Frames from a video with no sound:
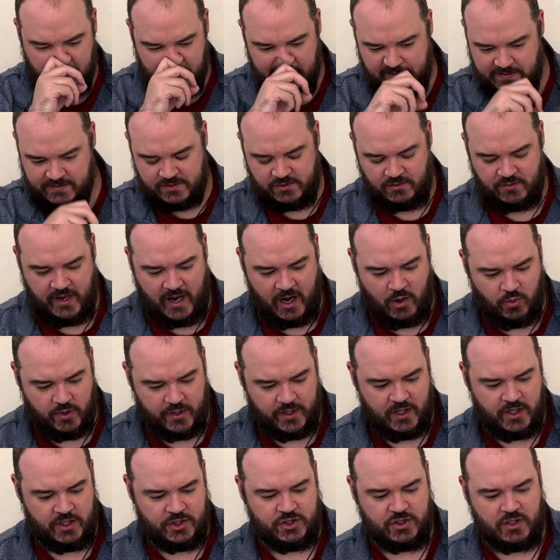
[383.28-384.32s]
So now we're
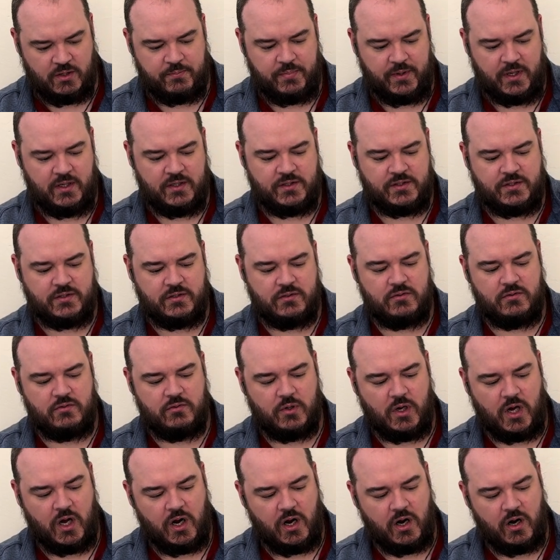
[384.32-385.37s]
going to jump into
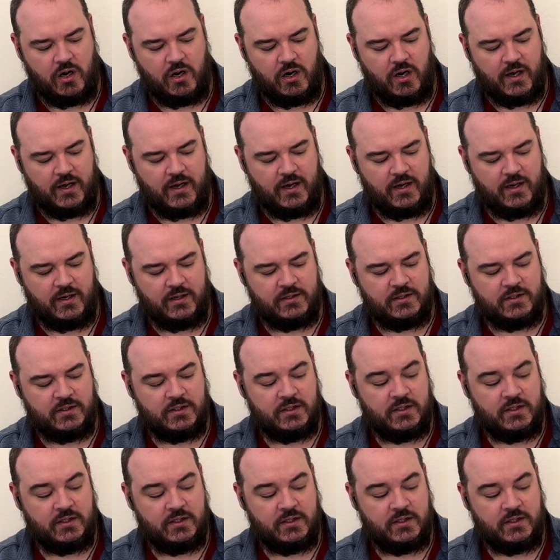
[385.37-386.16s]
our